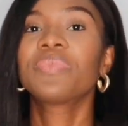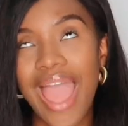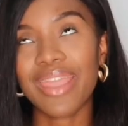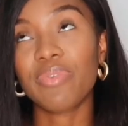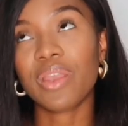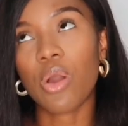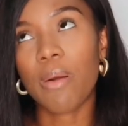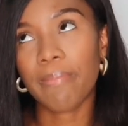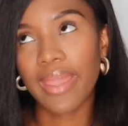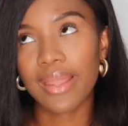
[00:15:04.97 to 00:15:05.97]
I
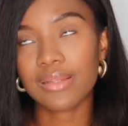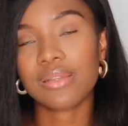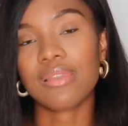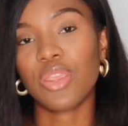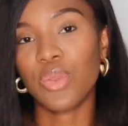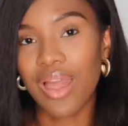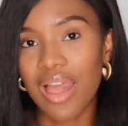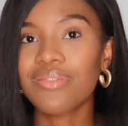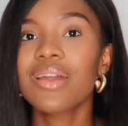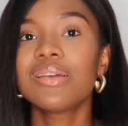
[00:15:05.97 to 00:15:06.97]
recommend that you
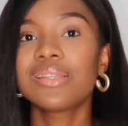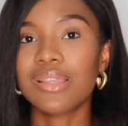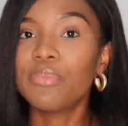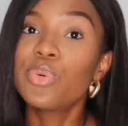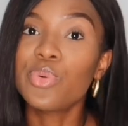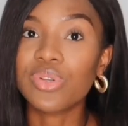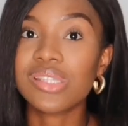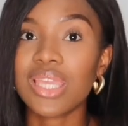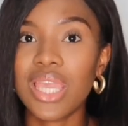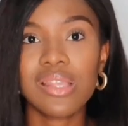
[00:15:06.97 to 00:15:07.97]
have simple
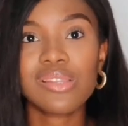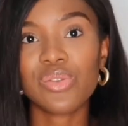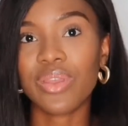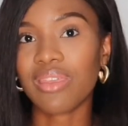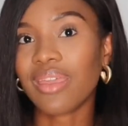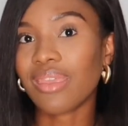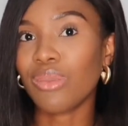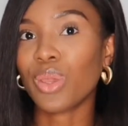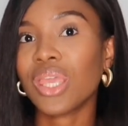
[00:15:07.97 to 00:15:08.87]
routines so that you can